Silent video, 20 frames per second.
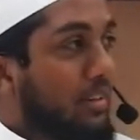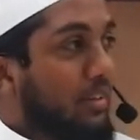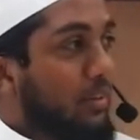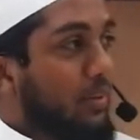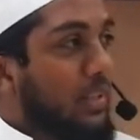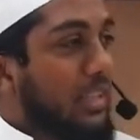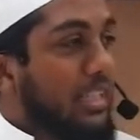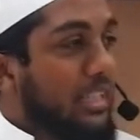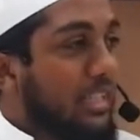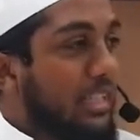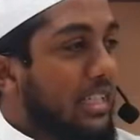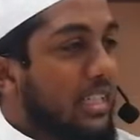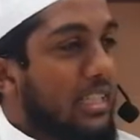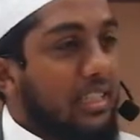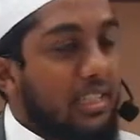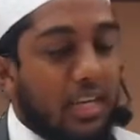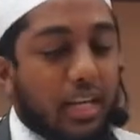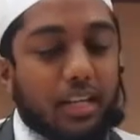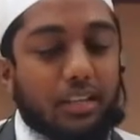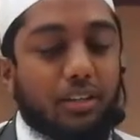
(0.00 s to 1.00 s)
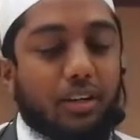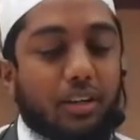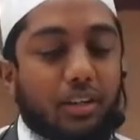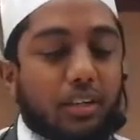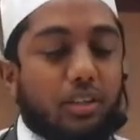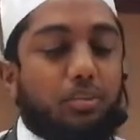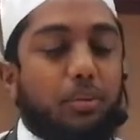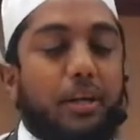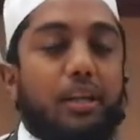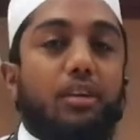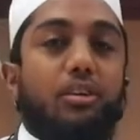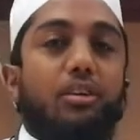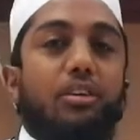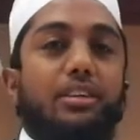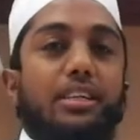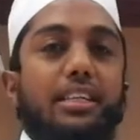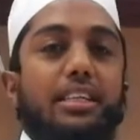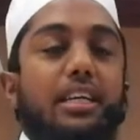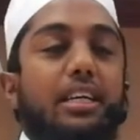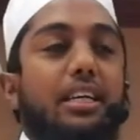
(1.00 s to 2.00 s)
When the seen is, so Allah subhanahu wa ta'ala
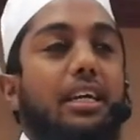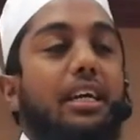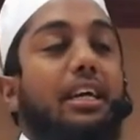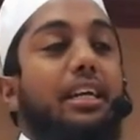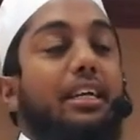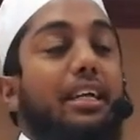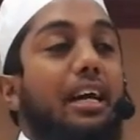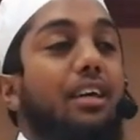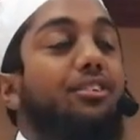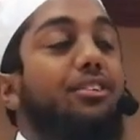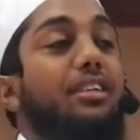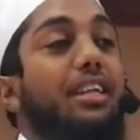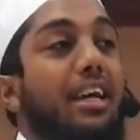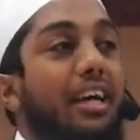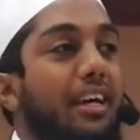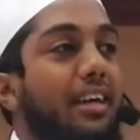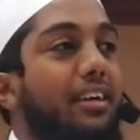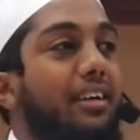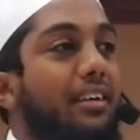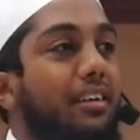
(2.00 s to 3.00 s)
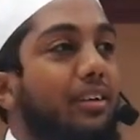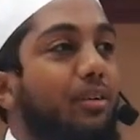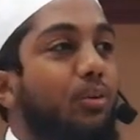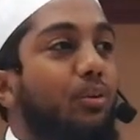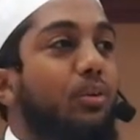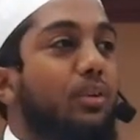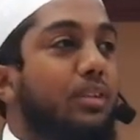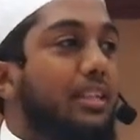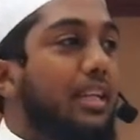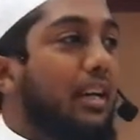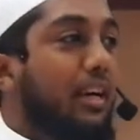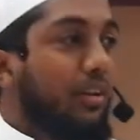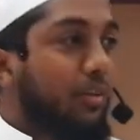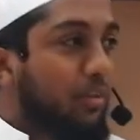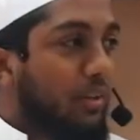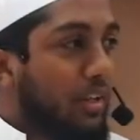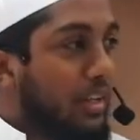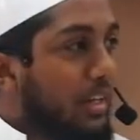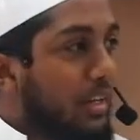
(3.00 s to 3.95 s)
just say yasla or sa,